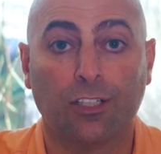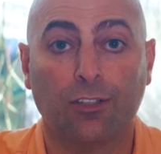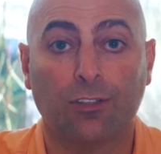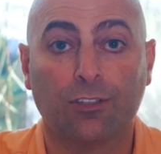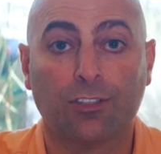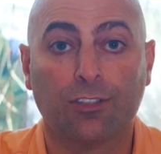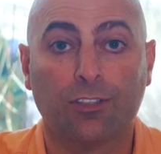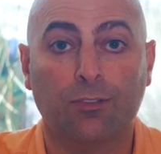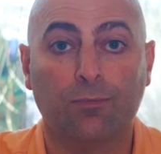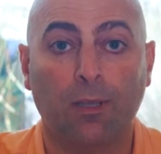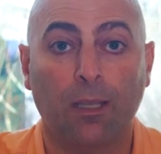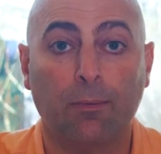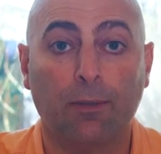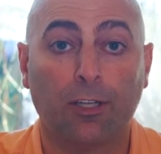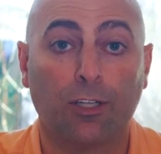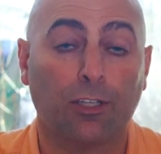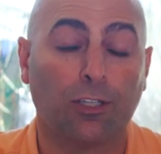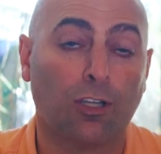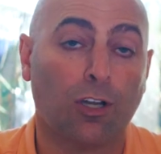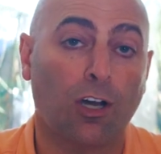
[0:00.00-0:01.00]
goes to
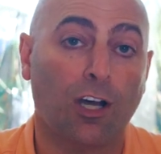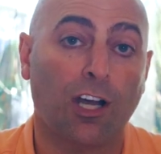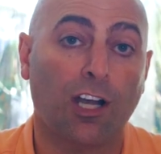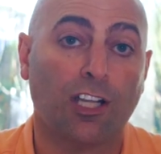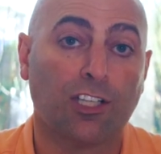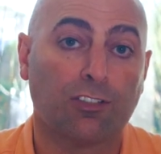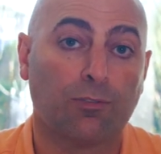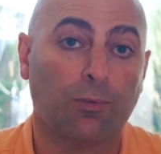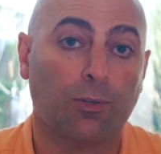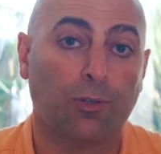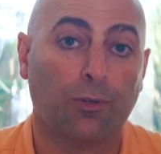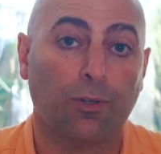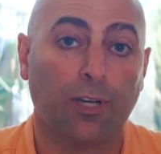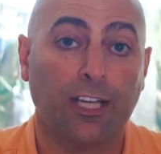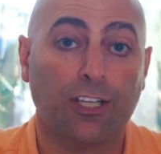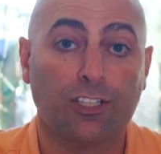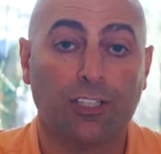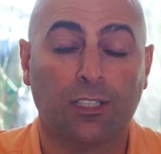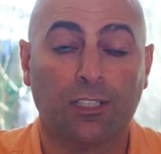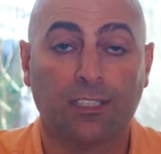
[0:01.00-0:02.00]
maybe a good cause from a
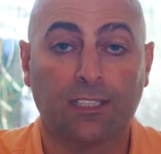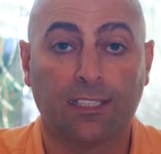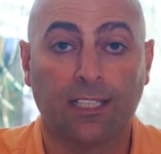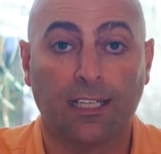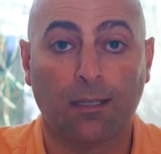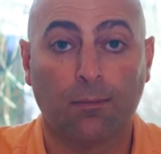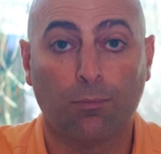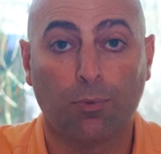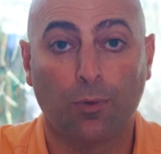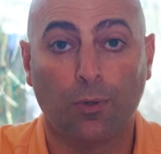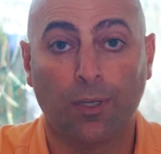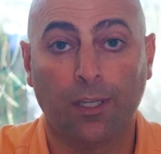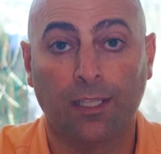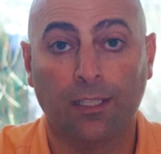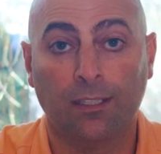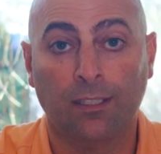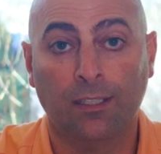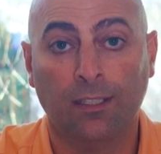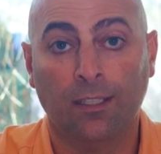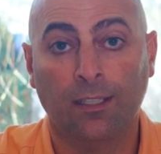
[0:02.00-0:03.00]
donation
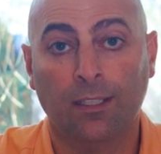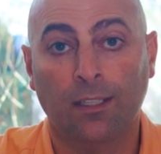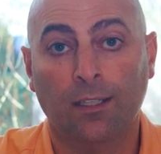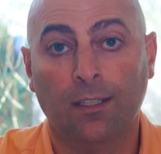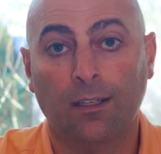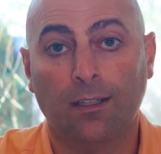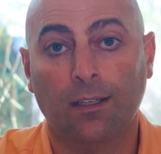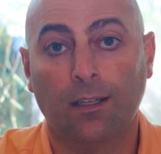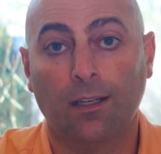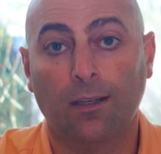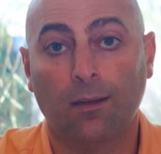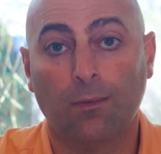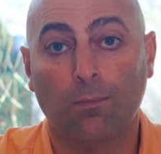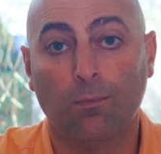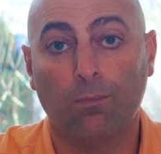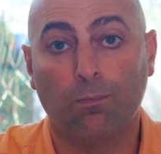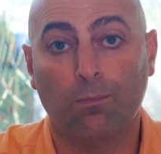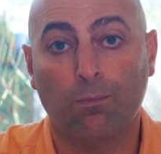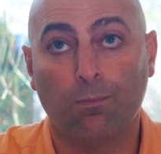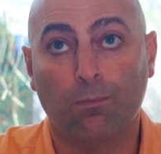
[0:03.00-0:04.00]
standpoint.
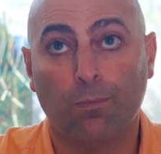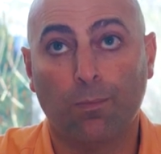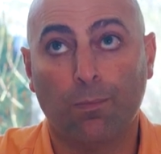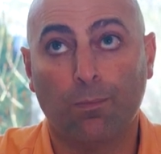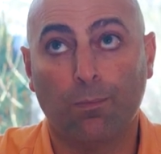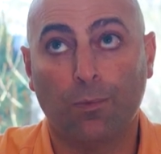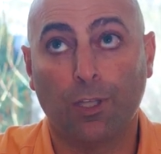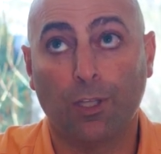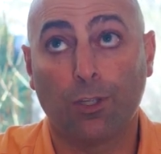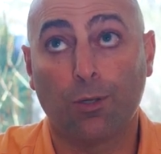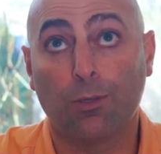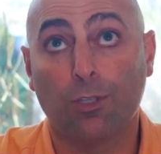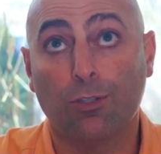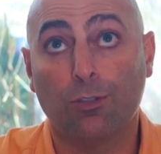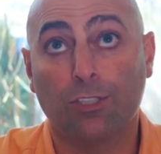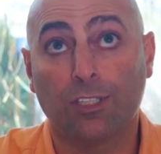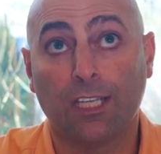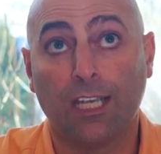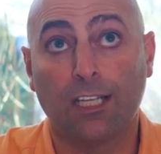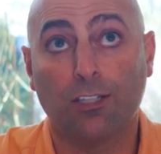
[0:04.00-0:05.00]
Um, the other
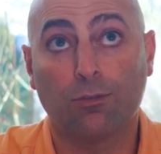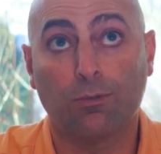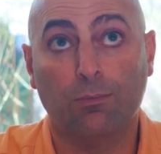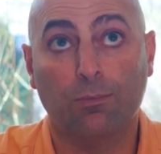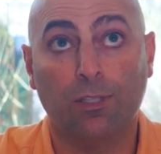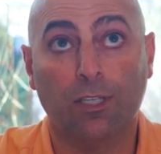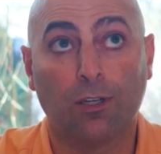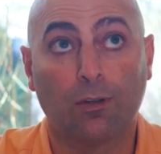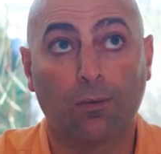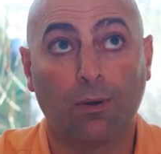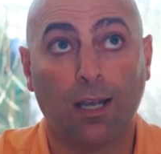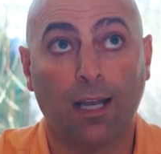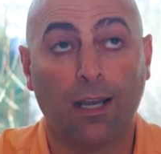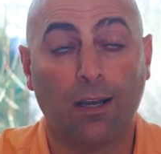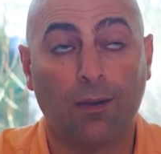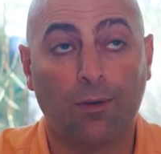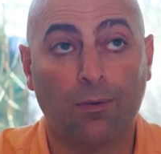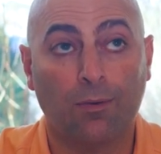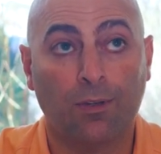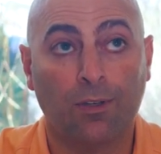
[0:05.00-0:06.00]
use case would be
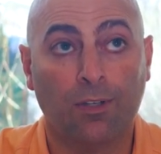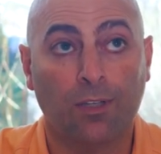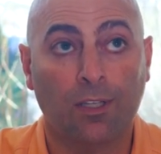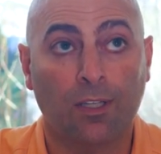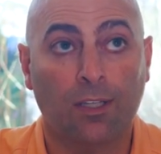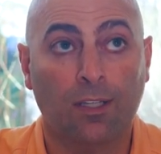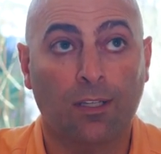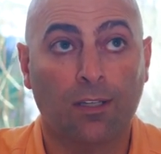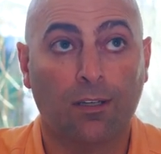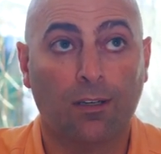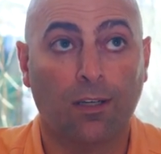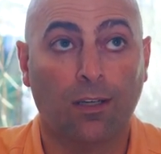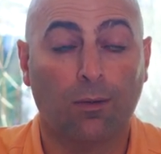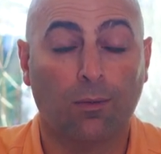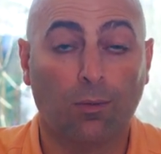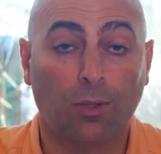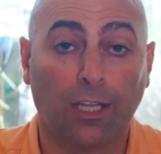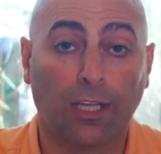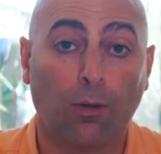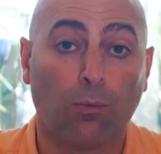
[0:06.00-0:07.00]
around
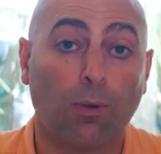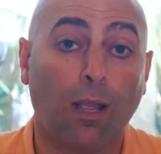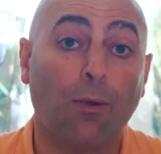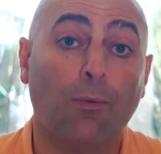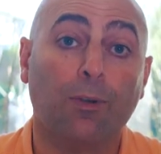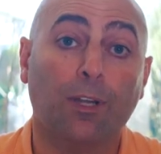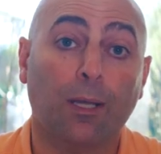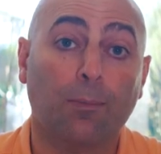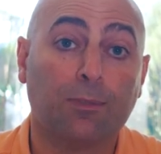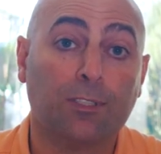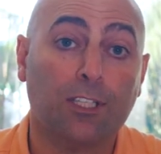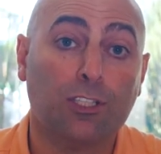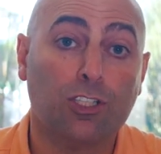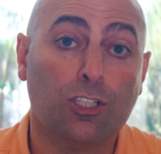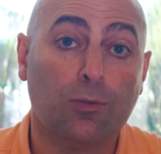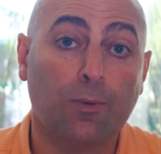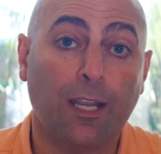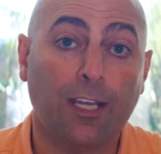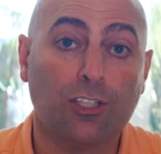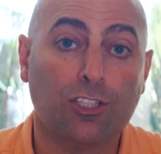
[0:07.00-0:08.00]
uh, like a roundup
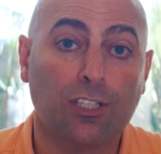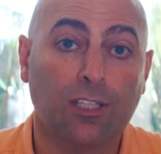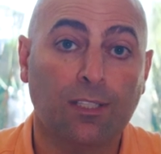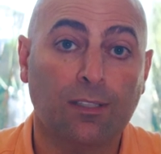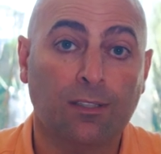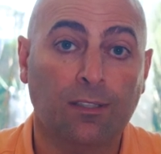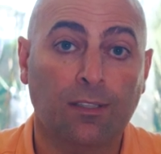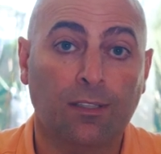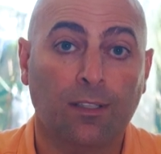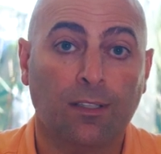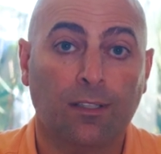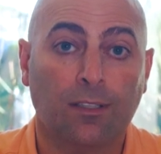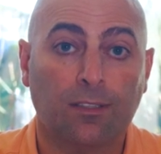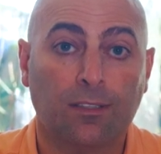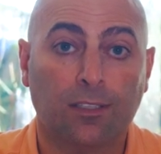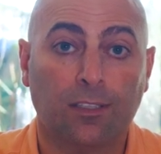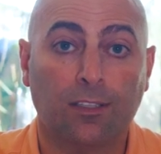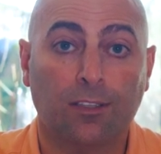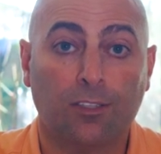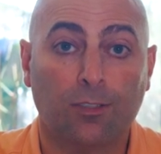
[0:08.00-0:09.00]
situation
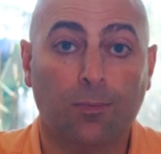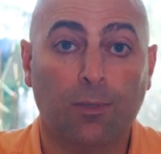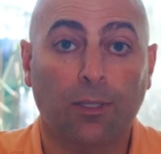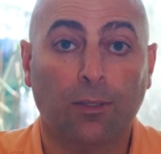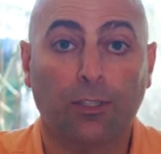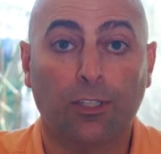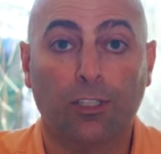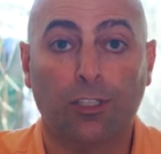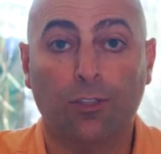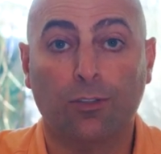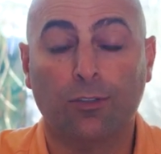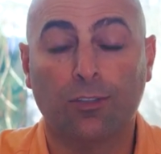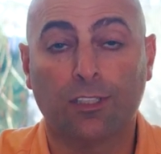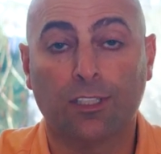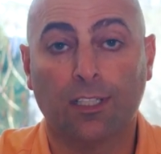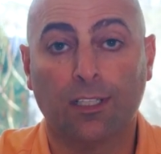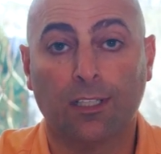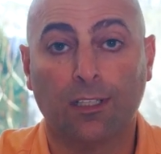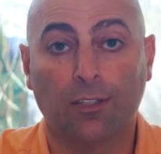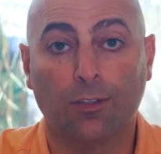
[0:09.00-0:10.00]
to, to be able to
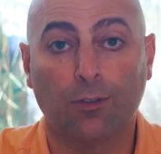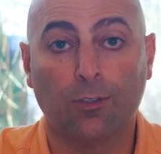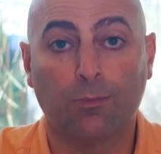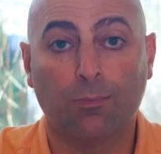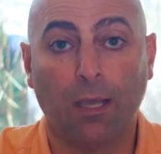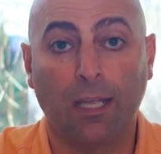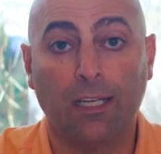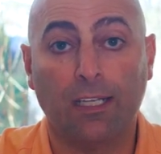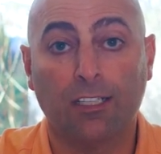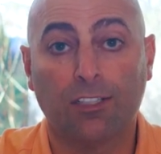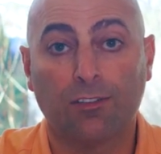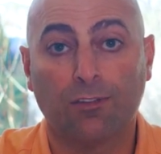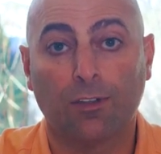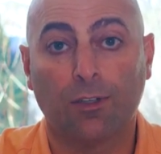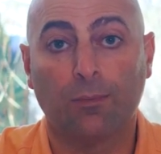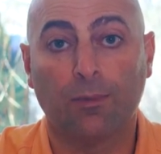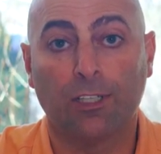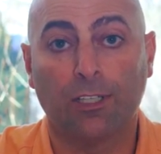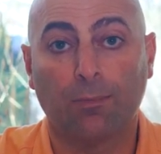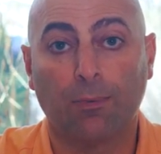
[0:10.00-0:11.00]
use uh, those pennies
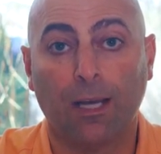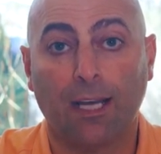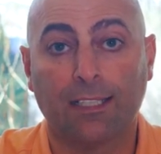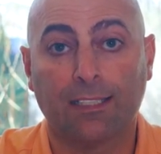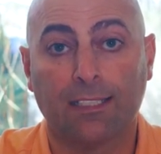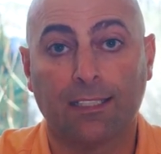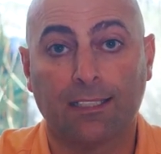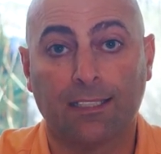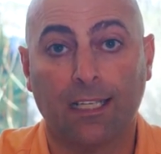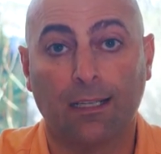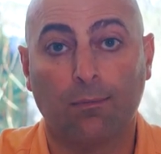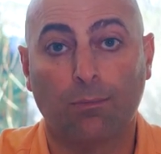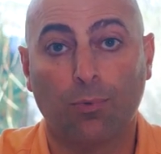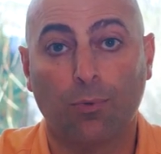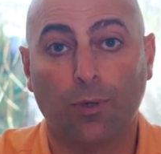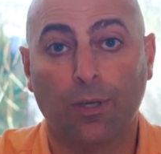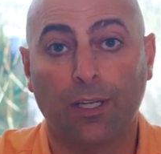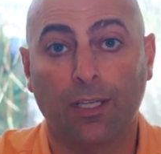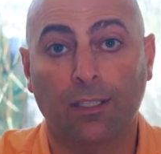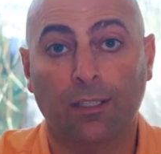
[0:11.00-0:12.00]
from a deposit
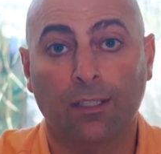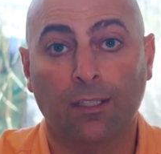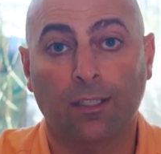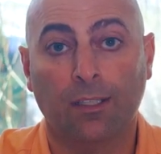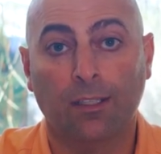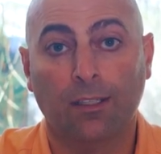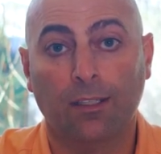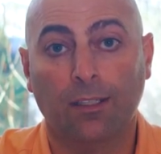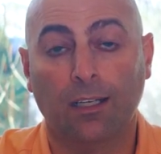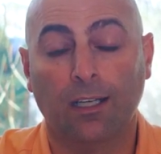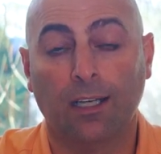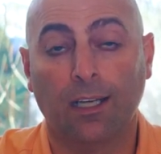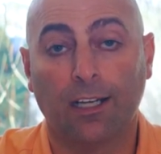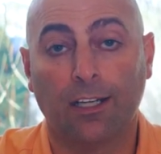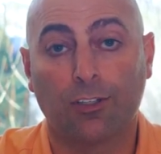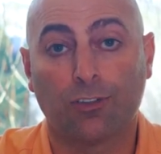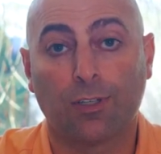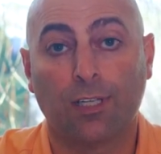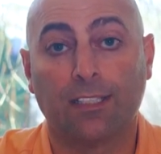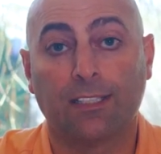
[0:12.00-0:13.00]
standpoint uh,
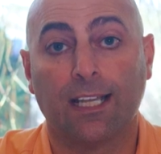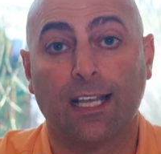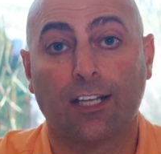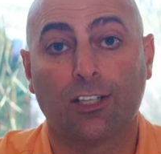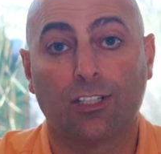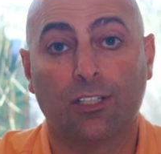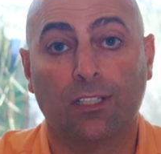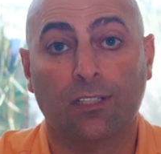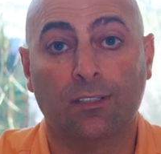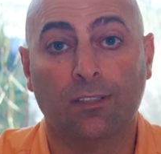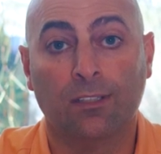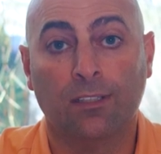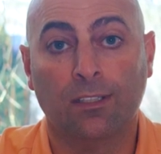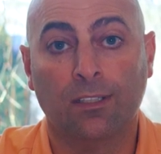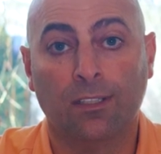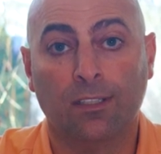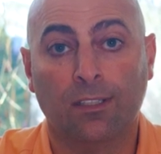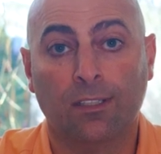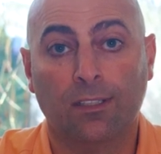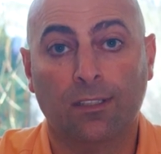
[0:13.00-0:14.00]
on a transaction
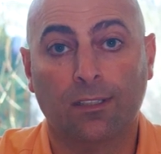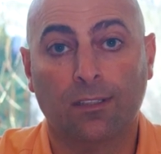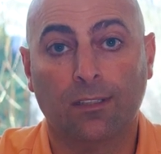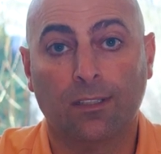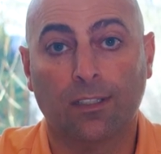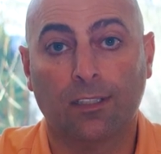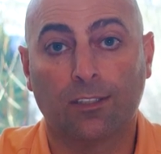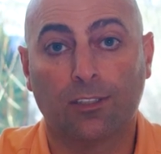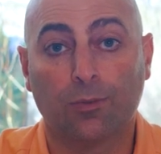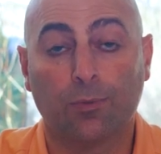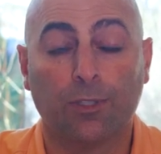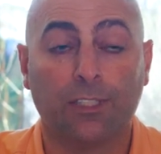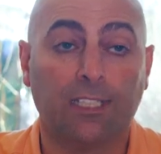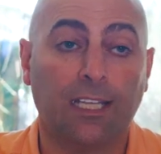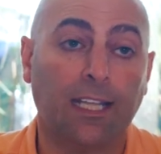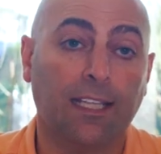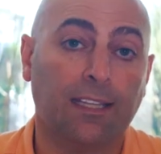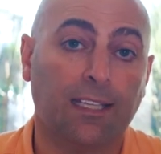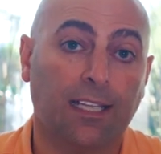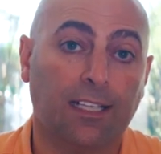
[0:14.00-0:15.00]
to
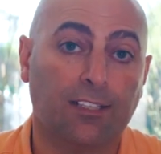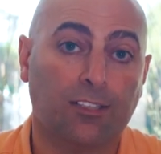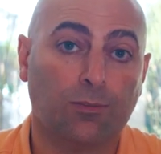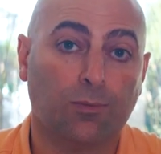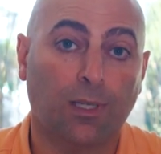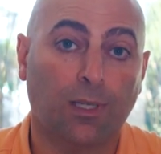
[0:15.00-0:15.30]
retain that as